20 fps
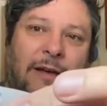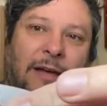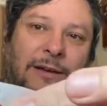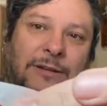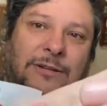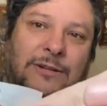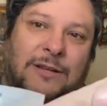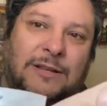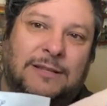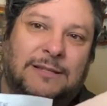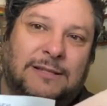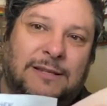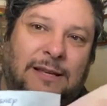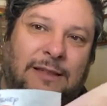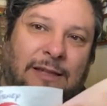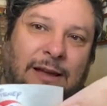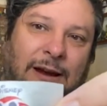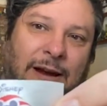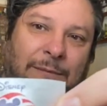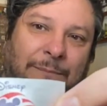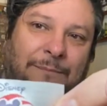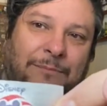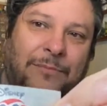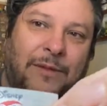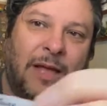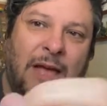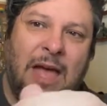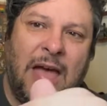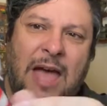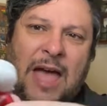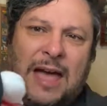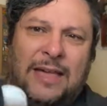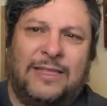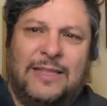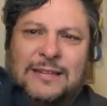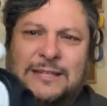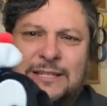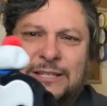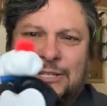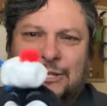as you can see there. And
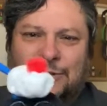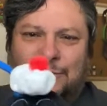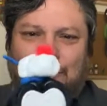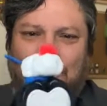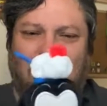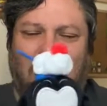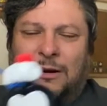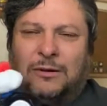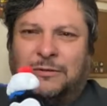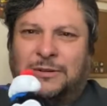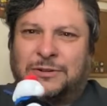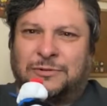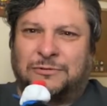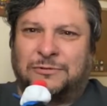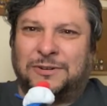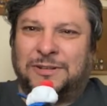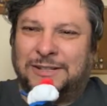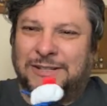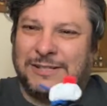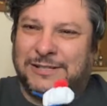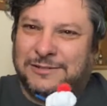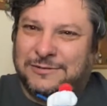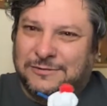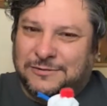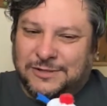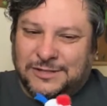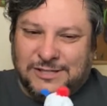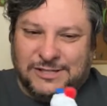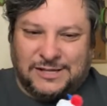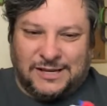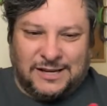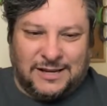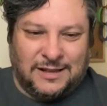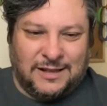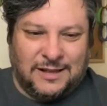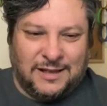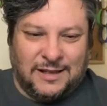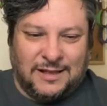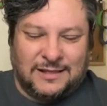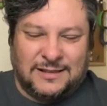this is just, oh, it's really squishy.
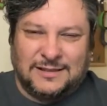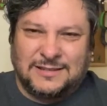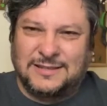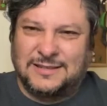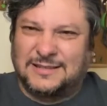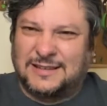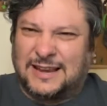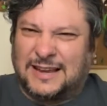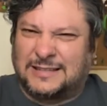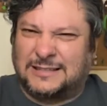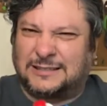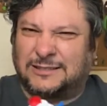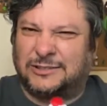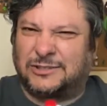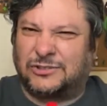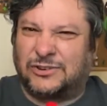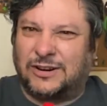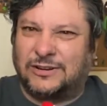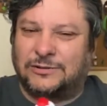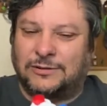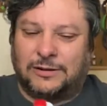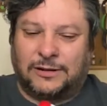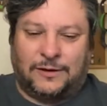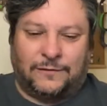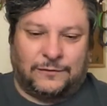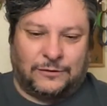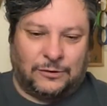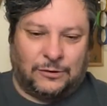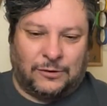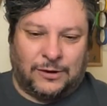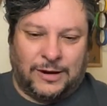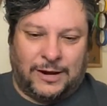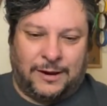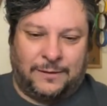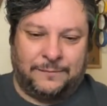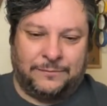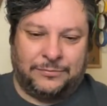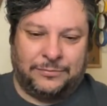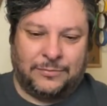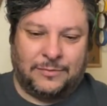This is a nice little stress relief toy.
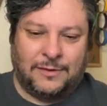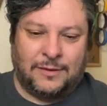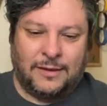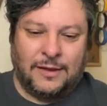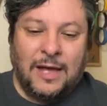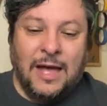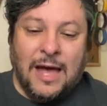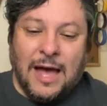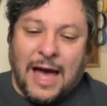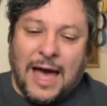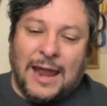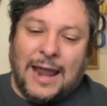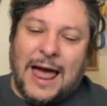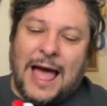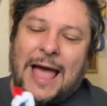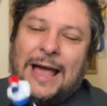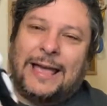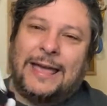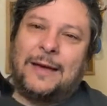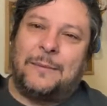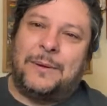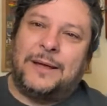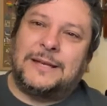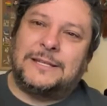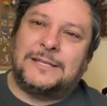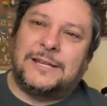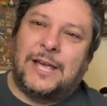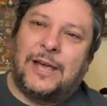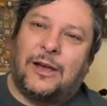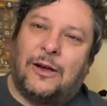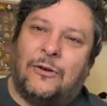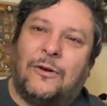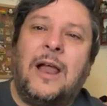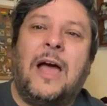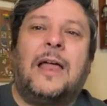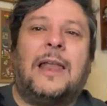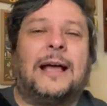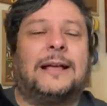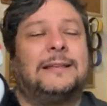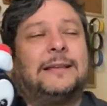I like him. He's cute.
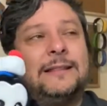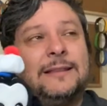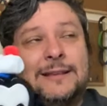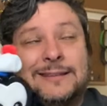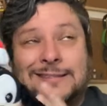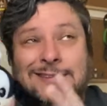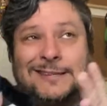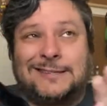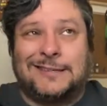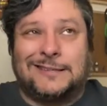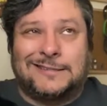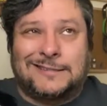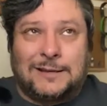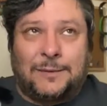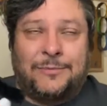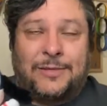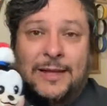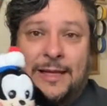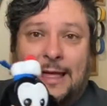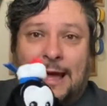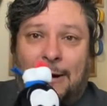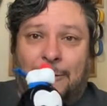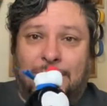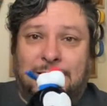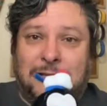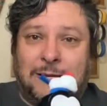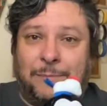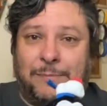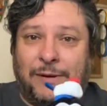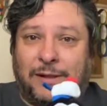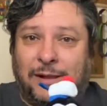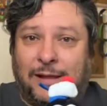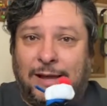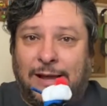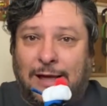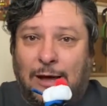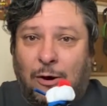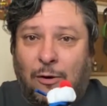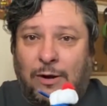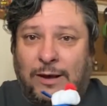Like I said, this isn't something that I would typically
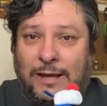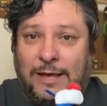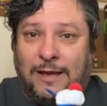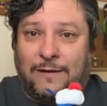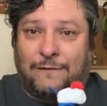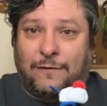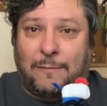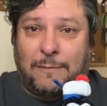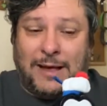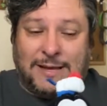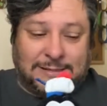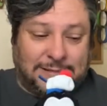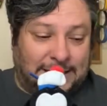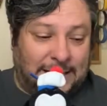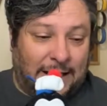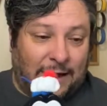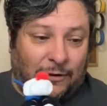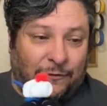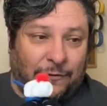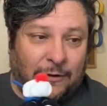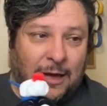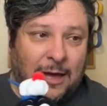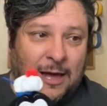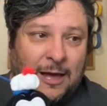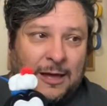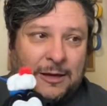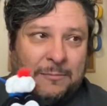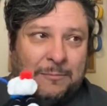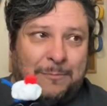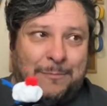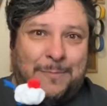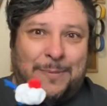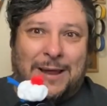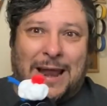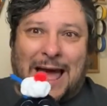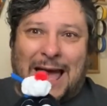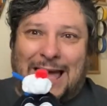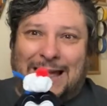go and get for myself, but I